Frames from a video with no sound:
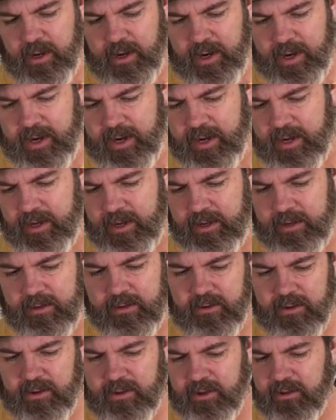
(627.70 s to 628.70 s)

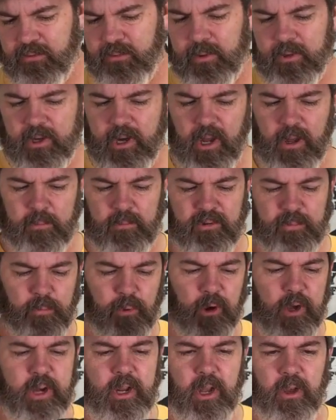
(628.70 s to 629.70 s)
And this one comes
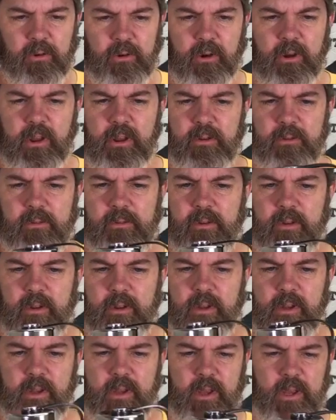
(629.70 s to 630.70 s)
pre-coated.
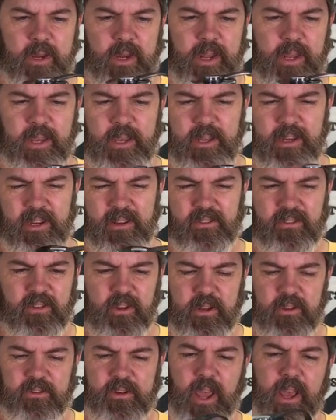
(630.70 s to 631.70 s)
Again,
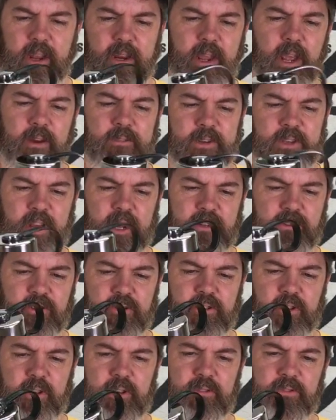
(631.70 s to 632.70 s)
it's got kind of a texture
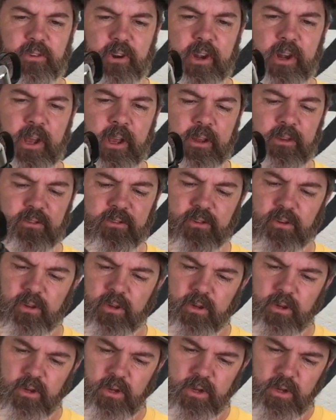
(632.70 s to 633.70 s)
to it. It's very nice.
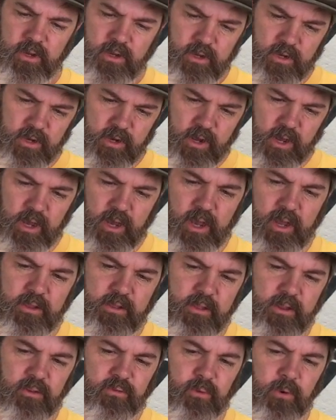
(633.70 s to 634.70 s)

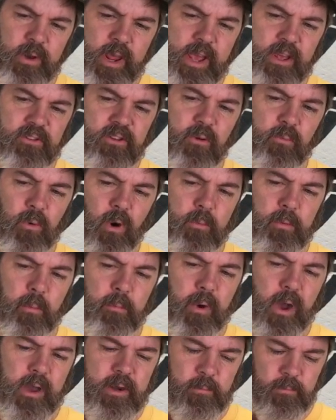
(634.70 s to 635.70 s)
This one has a rubber
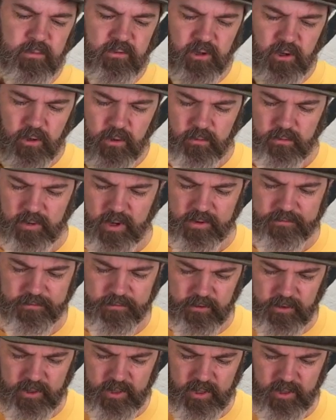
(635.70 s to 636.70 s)
bottom, so
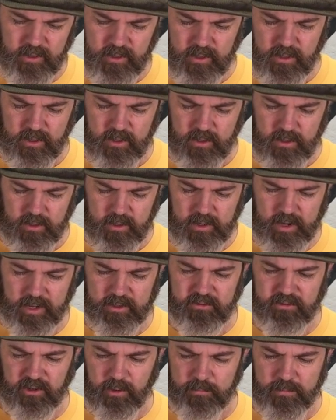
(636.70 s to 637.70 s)
definitely
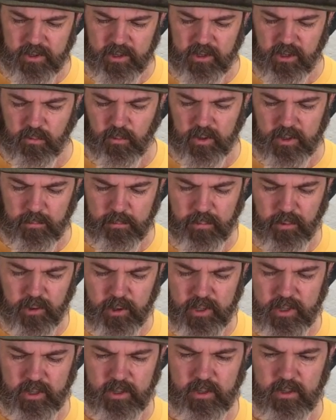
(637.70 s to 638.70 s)
not something you want to
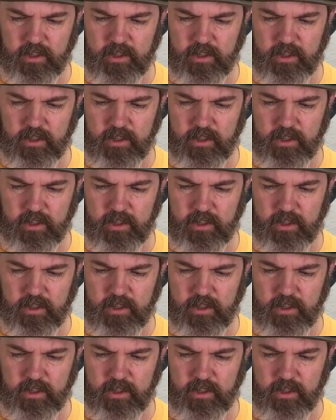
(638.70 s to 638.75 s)
put